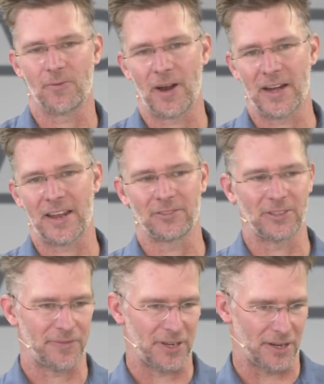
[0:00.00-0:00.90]
right hand,
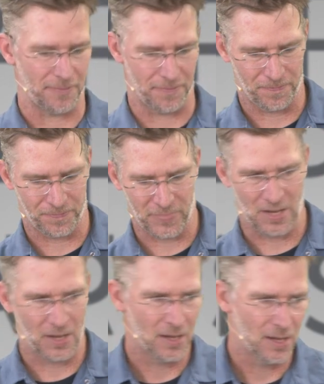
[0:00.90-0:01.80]
left hand.
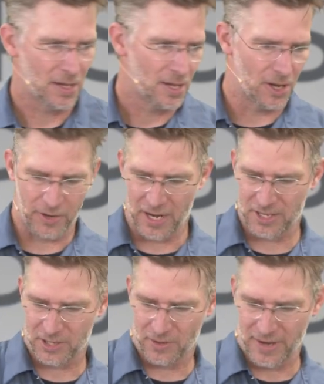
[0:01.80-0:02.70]
Okay,
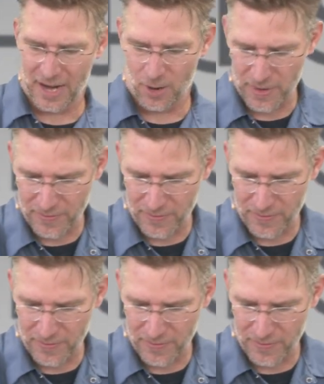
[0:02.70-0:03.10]
so now we've